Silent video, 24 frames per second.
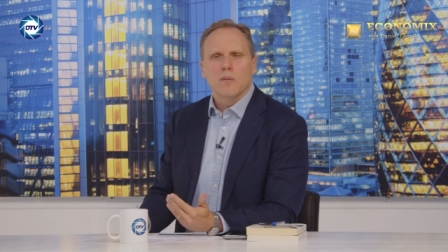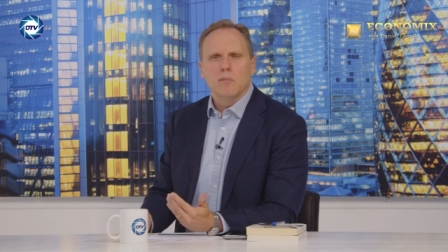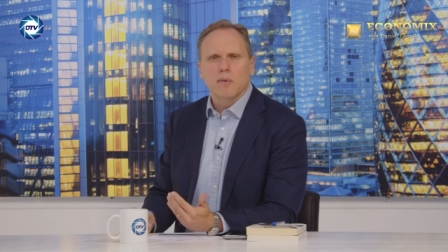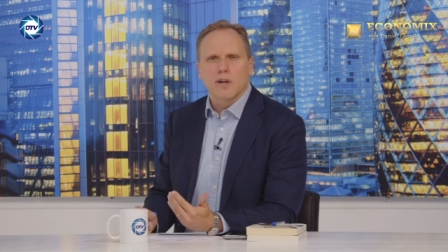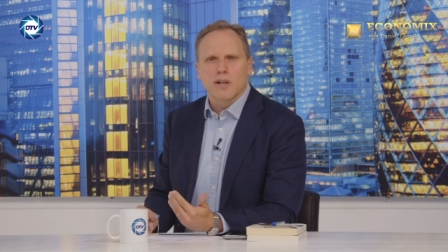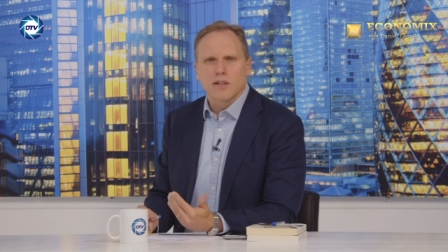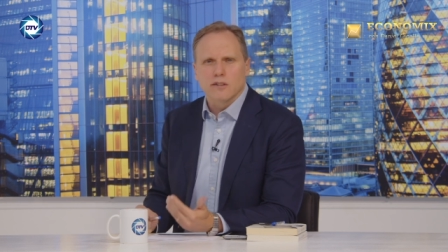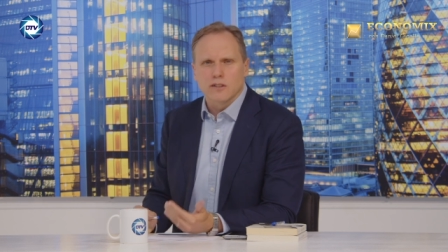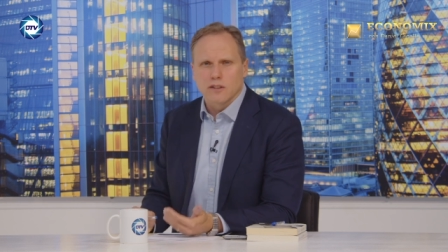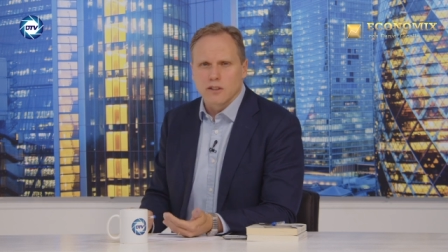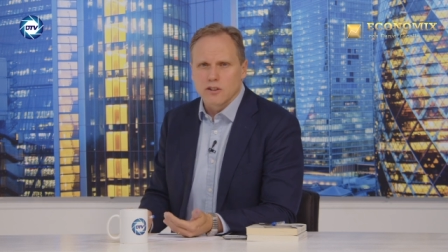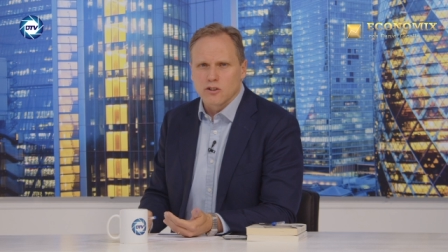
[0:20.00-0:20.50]

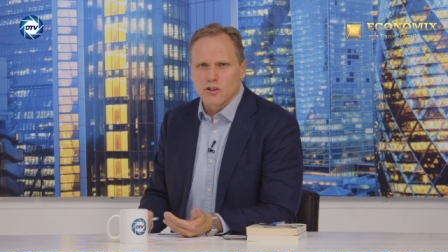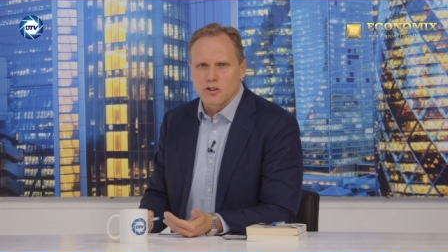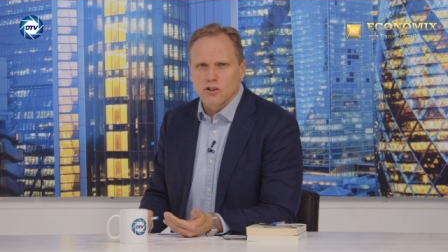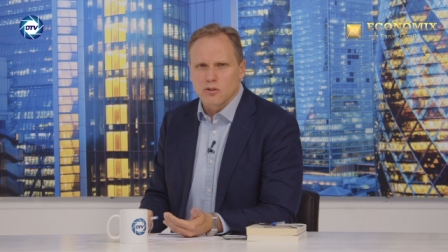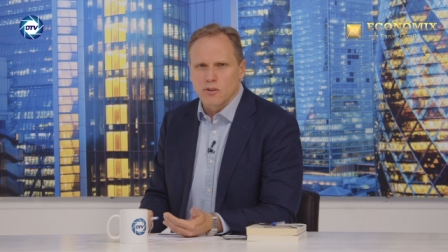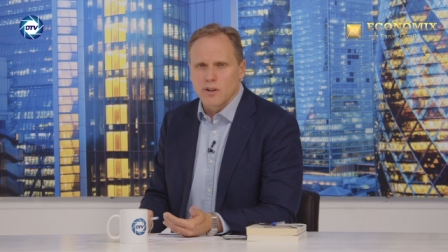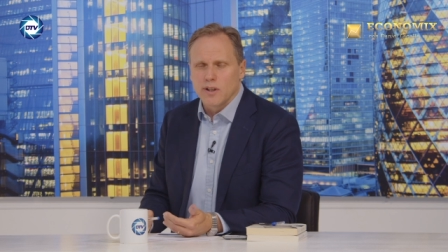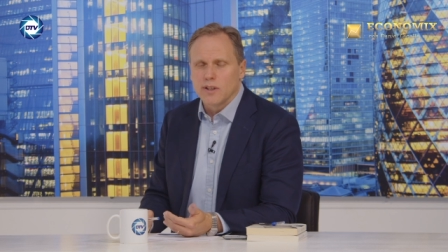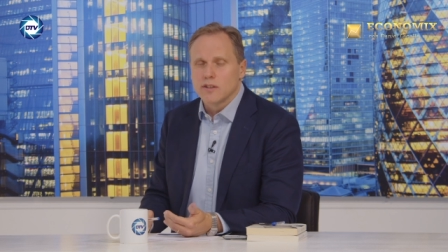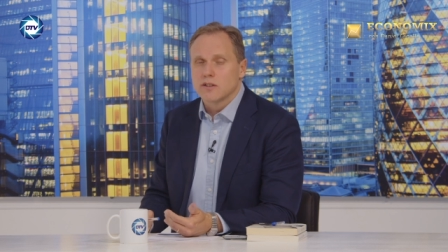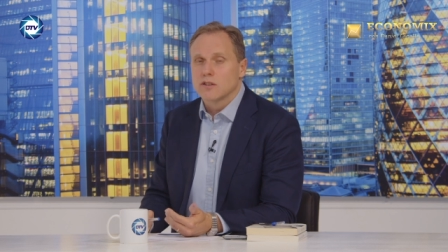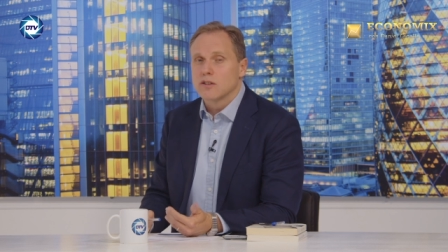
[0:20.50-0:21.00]
Because interest
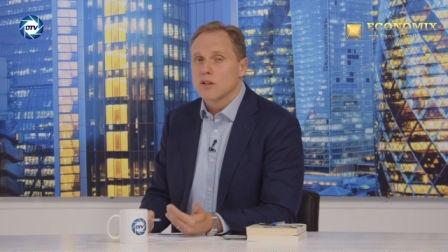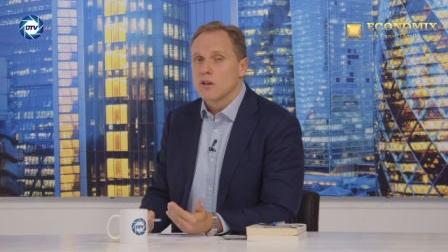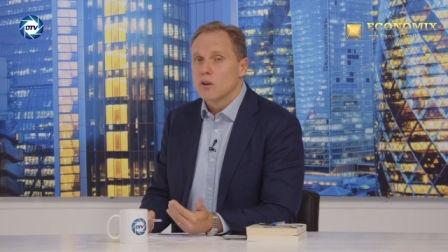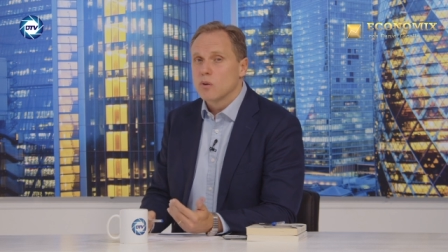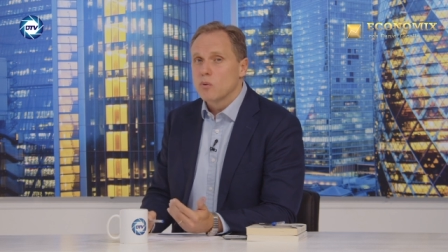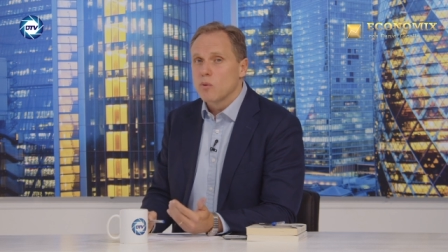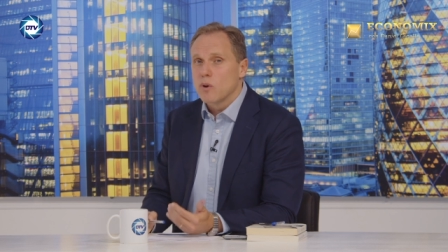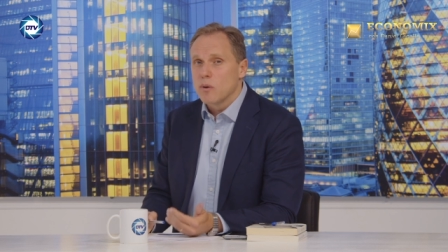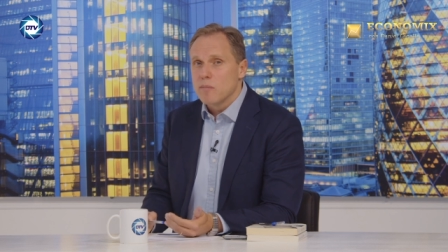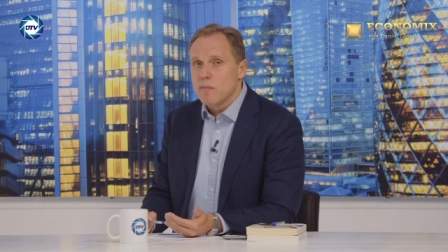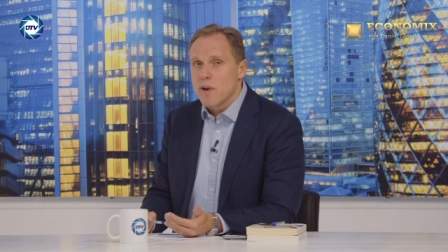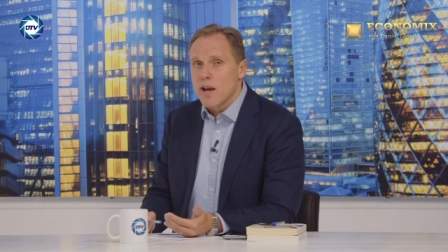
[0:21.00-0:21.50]
rates
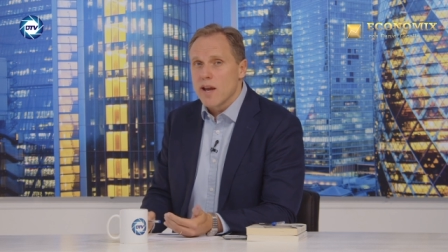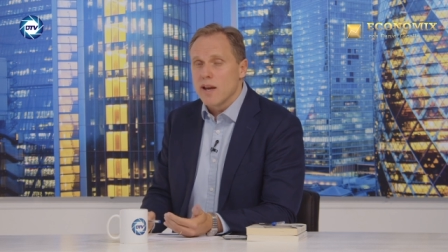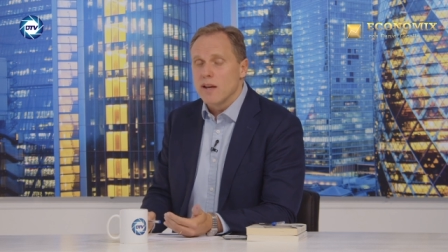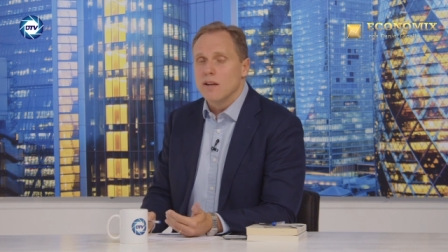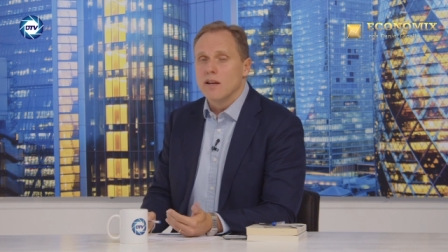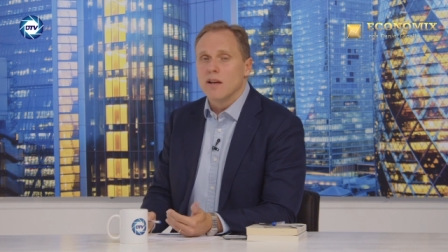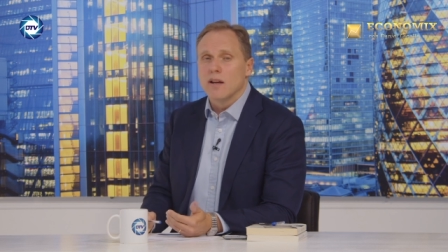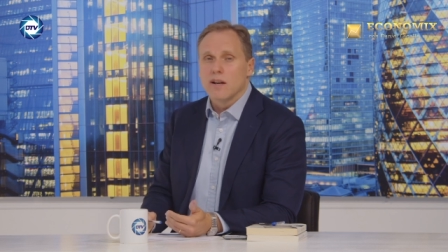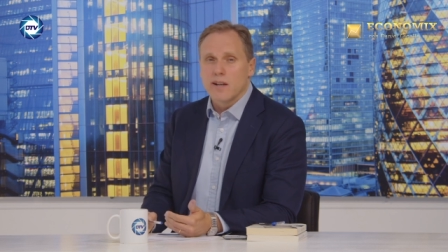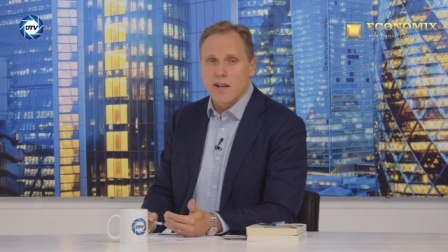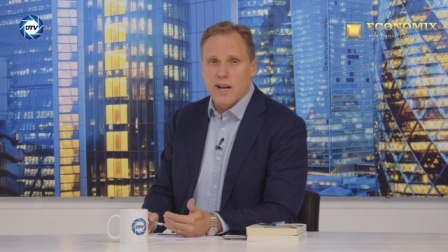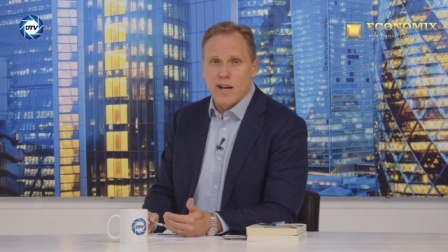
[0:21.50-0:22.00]

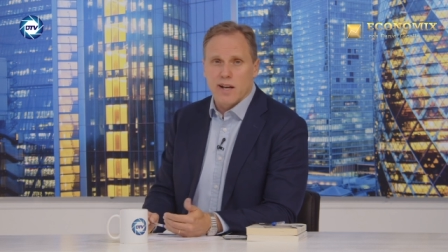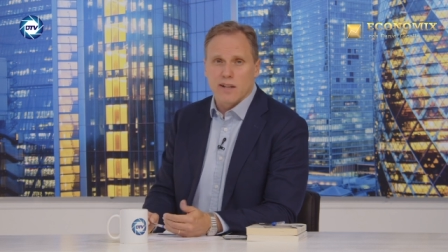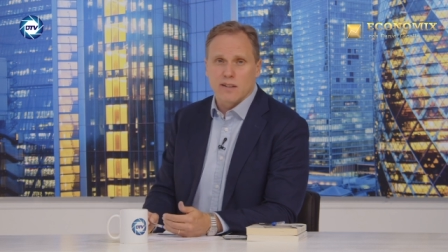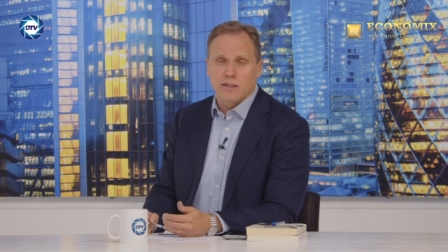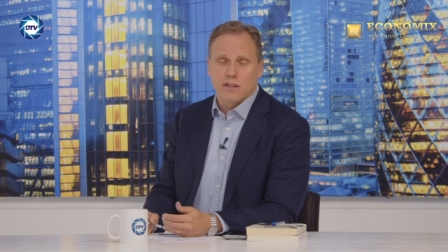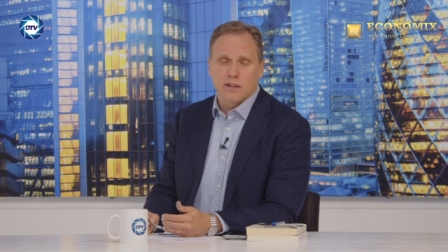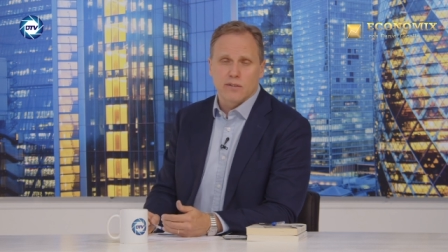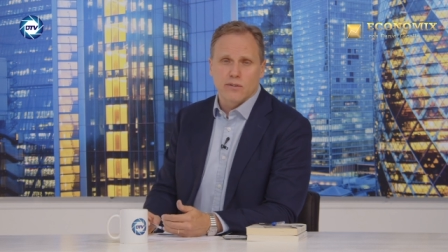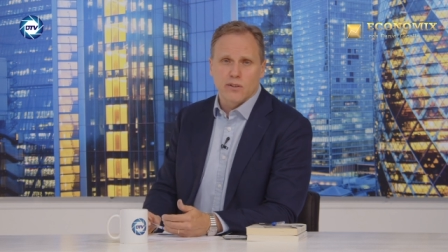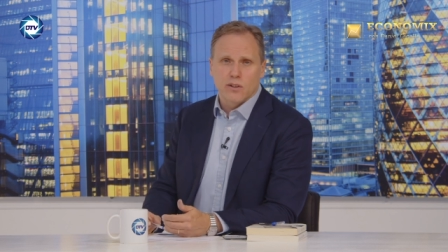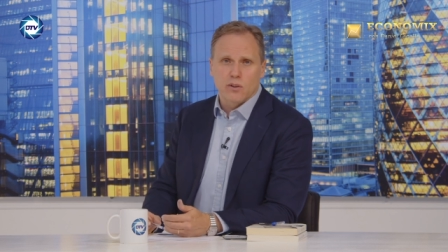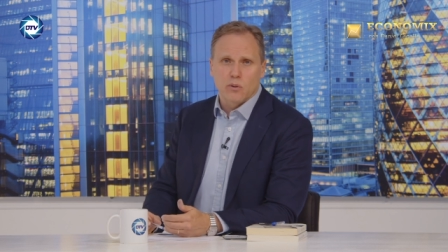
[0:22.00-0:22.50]
remain
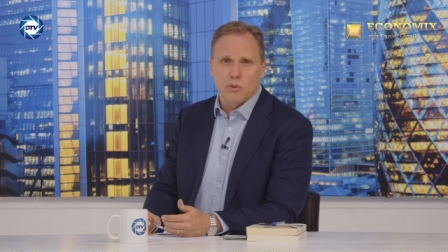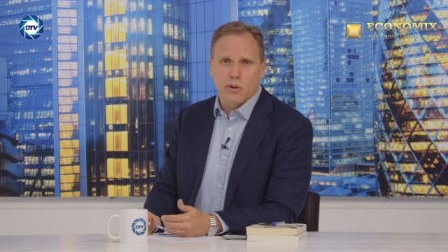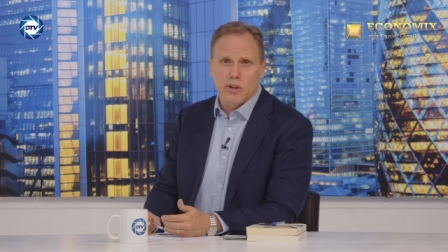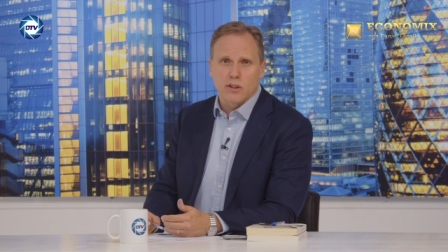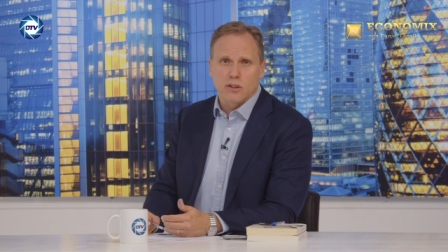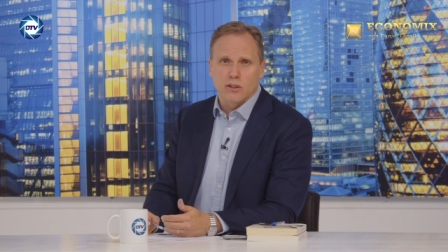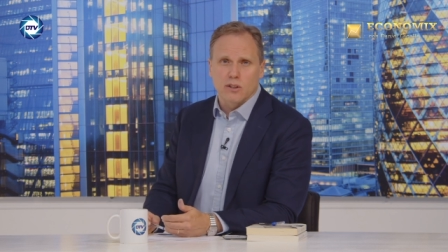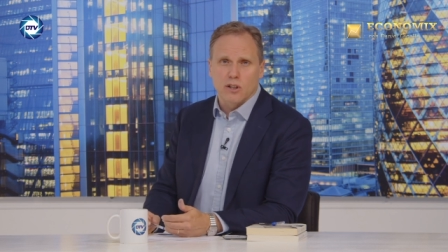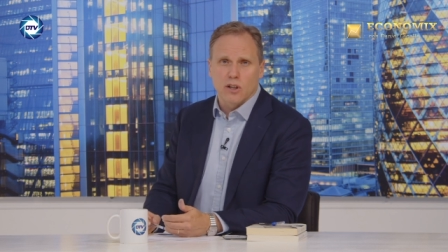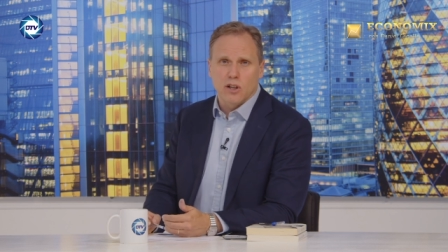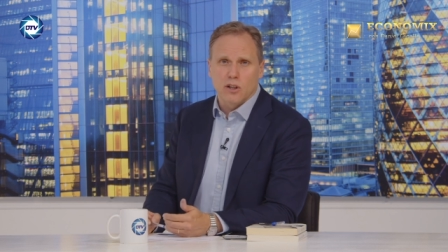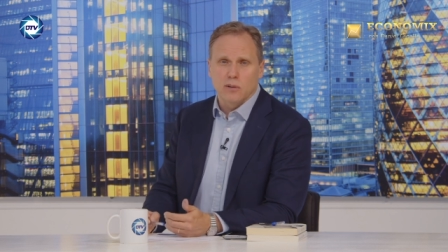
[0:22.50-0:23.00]
negative in
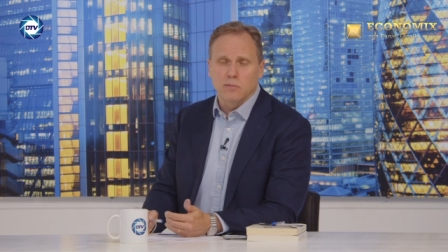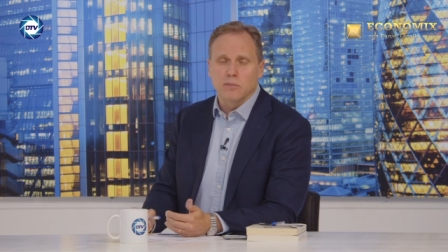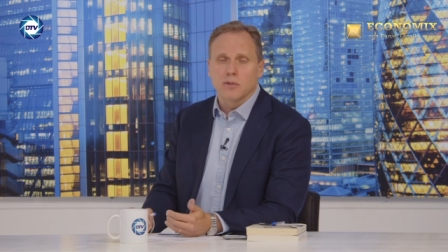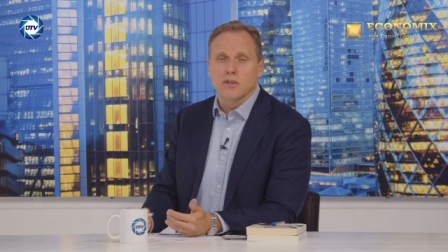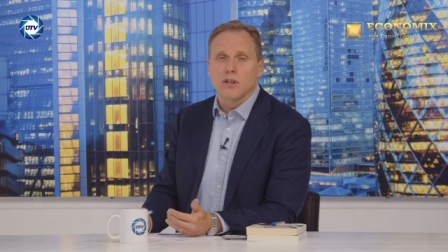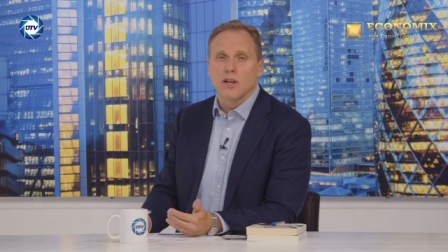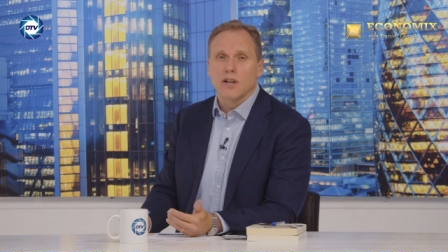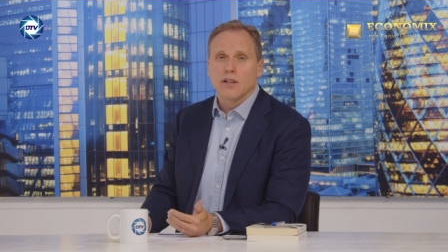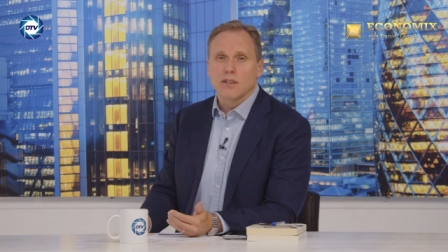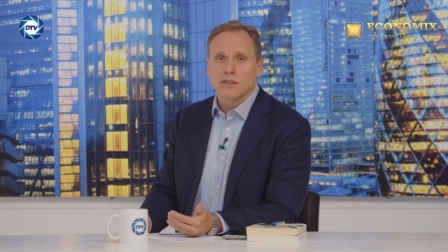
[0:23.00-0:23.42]
real terms.